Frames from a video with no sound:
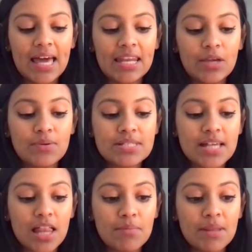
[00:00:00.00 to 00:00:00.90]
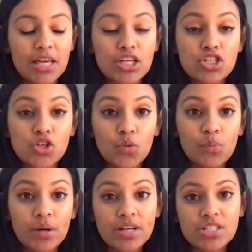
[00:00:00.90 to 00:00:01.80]
And he was telling me, like, don't
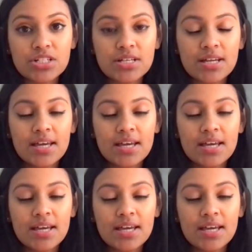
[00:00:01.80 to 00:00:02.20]
push.